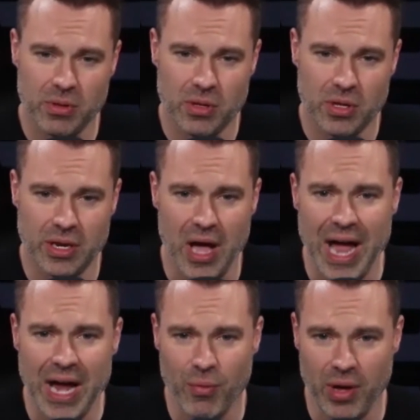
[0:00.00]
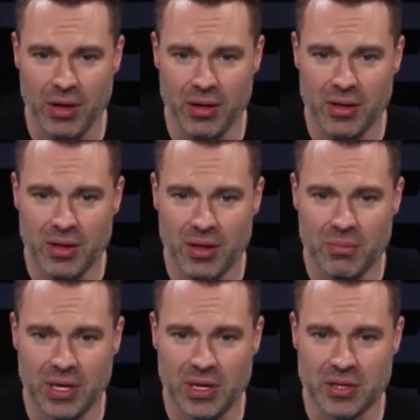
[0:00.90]
in Iowa
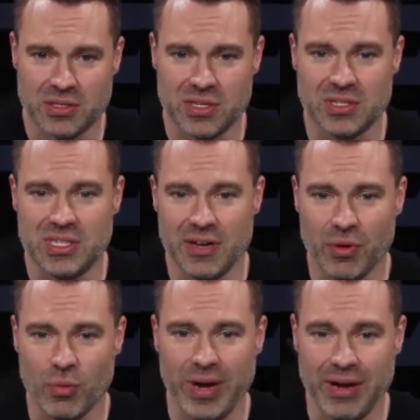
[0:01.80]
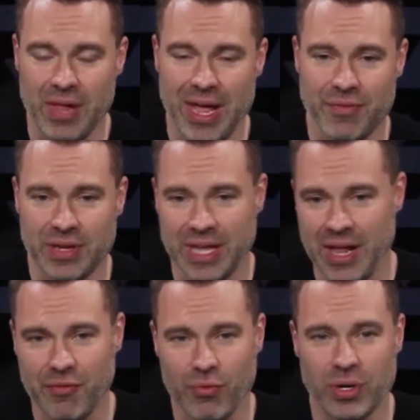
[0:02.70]
because it's a different way of life in
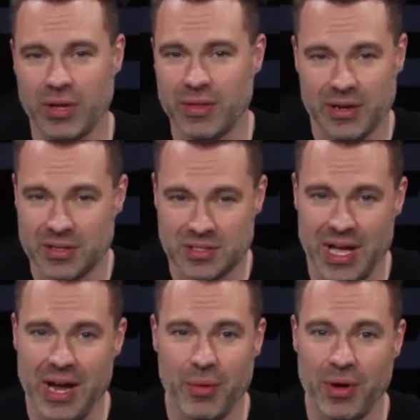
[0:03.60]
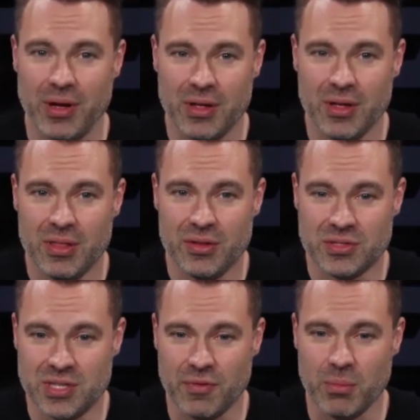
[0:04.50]
California than it is in Iowa.
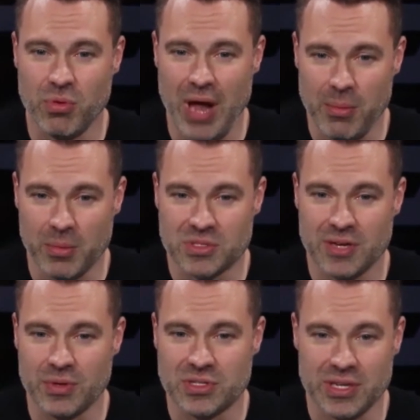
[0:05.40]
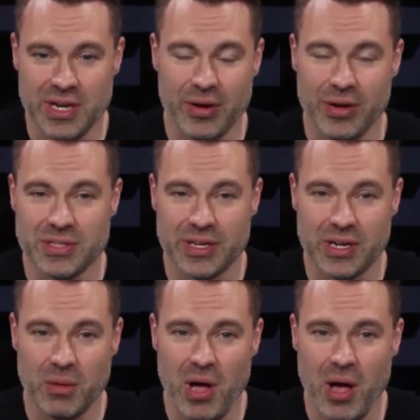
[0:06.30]
There's different problems, different scenarios that
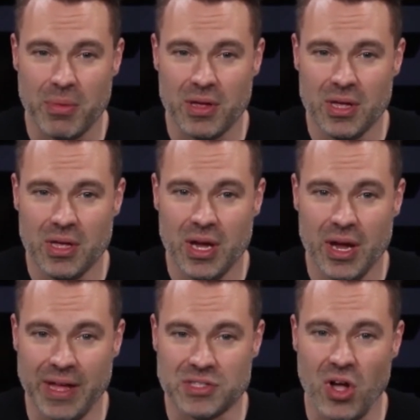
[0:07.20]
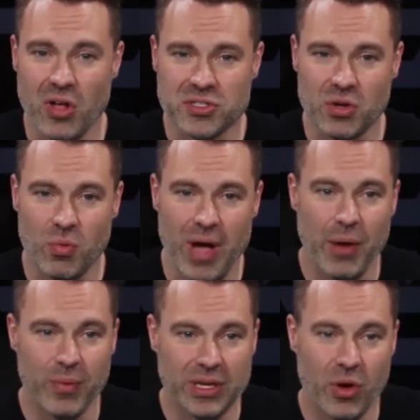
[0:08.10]
come up. And that's also why
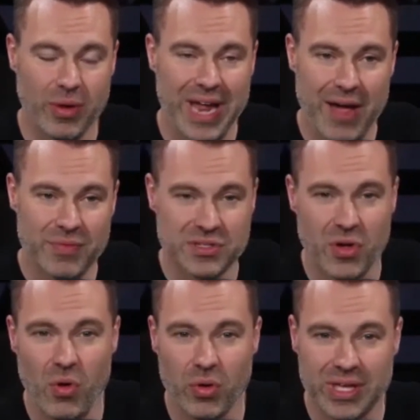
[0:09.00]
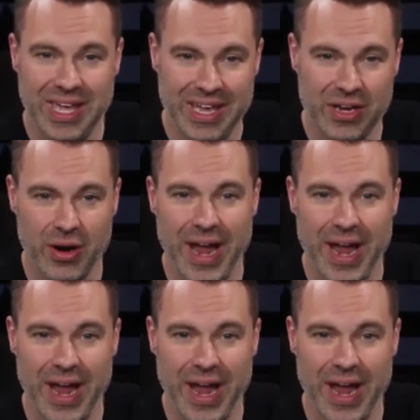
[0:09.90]
we don't have this whole king or